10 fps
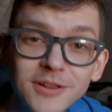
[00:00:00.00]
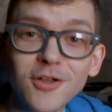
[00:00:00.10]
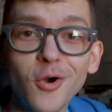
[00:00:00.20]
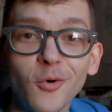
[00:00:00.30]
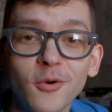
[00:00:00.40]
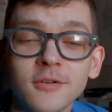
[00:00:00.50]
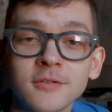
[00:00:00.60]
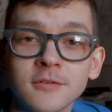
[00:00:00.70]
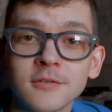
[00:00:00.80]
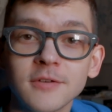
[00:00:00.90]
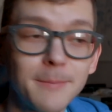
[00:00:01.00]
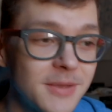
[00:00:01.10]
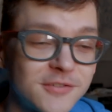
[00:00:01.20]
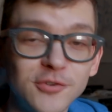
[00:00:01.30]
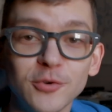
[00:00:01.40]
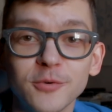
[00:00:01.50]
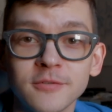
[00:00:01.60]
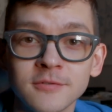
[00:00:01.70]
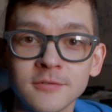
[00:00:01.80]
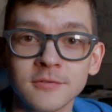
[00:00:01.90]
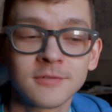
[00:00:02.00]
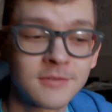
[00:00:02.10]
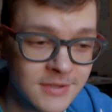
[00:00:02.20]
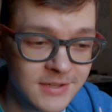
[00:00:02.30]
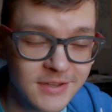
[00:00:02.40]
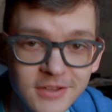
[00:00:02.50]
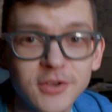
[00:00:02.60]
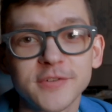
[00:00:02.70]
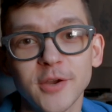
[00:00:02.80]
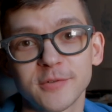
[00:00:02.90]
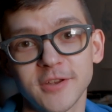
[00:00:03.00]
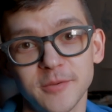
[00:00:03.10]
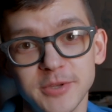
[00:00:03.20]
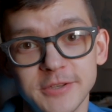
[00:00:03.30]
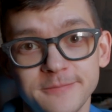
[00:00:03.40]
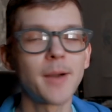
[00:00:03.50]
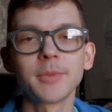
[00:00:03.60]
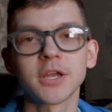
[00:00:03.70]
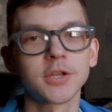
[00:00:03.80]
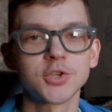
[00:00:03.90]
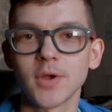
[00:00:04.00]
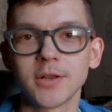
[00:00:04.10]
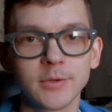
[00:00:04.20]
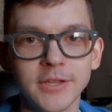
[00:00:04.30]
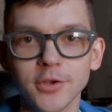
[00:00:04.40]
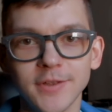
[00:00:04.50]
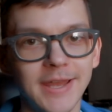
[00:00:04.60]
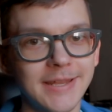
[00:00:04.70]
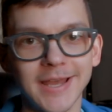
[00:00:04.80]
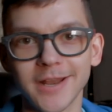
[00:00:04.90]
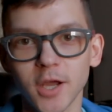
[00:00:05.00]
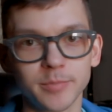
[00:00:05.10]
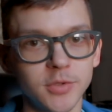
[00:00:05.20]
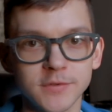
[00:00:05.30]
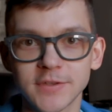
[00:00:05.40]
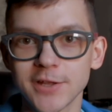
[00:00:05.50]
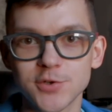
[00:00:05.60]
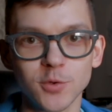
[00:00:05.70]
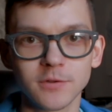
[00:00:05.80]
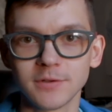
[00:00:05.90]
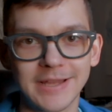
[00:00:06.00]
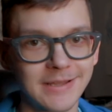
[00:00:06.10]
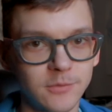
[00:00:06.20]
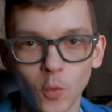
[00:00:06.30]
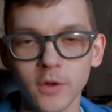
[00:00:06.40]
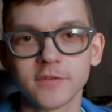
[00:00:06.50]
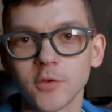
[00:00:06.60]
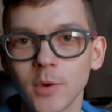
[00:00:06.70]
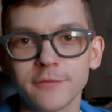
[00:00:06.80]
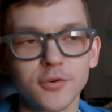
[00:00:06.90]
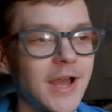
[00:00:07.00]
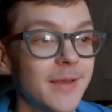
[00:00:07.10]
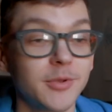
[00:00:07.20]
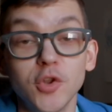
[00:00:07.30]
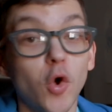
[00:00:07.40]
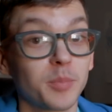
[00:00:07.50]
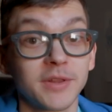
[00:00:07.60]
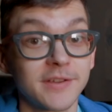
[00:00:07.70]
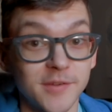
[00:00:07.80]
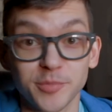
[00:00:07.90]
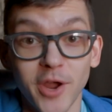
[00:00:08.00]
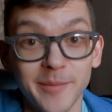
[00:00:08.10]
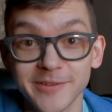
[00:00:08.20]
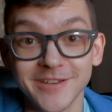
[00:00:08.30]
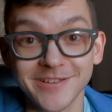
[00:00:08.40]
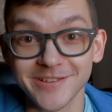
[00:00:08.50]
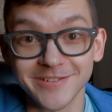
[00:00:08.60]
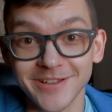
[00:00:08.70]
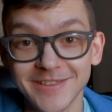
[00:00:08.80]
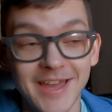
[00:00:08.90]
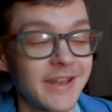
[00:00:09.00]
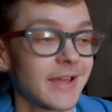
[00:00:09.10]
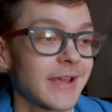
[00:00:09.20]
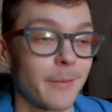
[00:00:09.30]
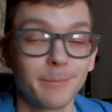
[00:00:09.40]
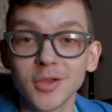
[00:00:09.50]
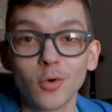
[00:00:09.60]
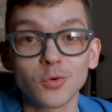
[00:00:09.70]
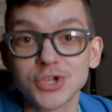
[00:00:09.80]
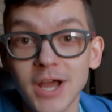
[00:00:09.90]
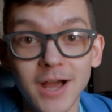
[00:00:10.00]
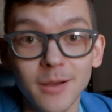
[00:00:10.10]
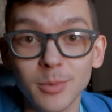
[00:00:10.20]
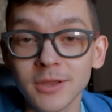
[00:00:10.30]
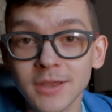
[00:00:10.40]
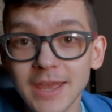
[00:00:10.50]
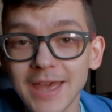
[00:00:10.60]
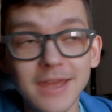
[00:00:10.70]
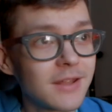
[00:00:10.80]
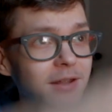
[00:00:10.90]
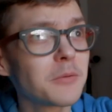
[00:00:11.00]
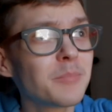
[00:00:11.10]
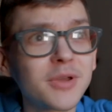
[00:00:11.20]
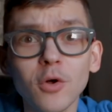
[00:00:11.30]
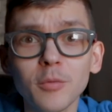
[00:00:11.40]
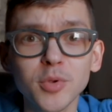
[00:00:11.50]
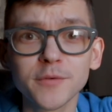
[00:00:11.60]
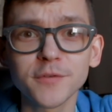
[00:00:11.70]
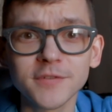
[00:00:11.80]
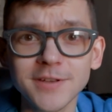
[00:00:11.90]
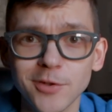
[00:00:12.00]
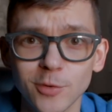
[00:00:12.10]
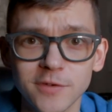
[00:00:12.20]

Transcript: hello, I miss you. Here's how it's gonna be. I'm not gonna try to adhere to any kind of upload schedule whatsoever. I'm in no place to promise anything like that. I got a big old job and a big old beautiful city to